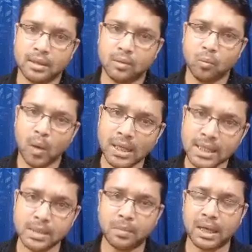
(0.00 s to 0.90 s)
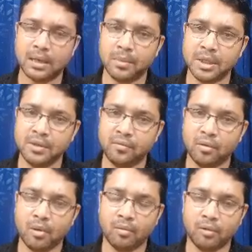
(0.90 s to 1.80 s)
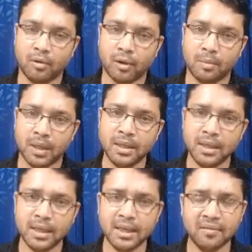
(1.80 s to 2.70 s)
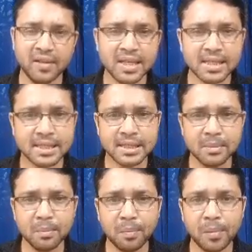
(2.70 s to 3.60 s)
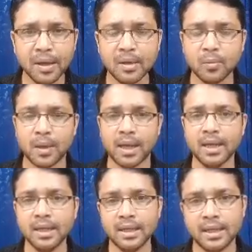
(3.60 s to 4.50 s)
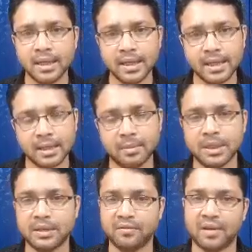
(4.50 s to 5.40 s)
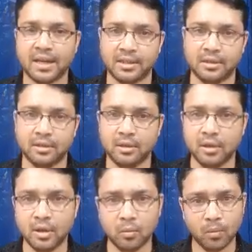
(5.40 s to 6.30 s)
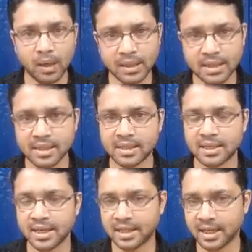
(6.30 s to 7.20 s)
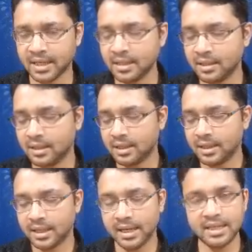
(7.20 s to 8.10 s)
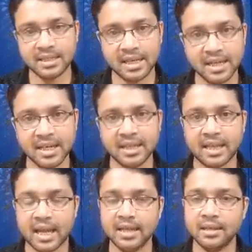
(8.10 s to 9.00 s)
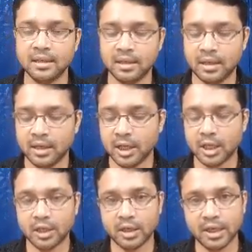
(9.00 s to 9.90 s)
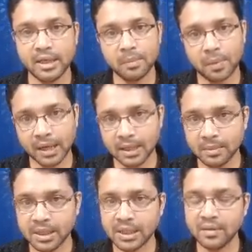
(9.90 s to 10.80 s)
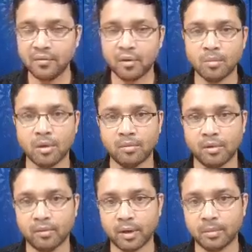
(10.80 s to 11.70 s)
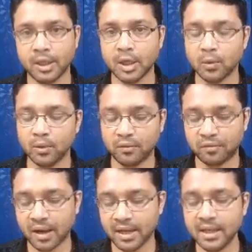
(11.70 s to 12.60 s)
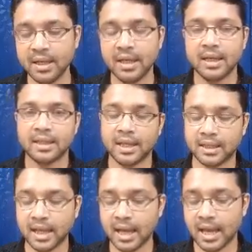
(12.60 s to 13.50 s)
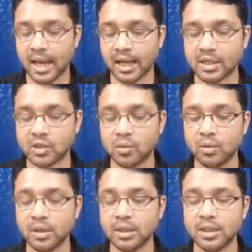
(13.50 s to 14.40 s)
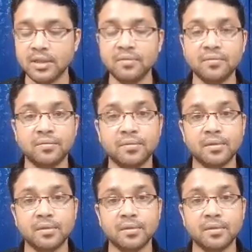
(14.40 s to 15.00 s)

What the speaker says: what is parliamentary form of government? In a very simple way, it had been defined. What it stated that in a parliamentary form of government, you will find that the executive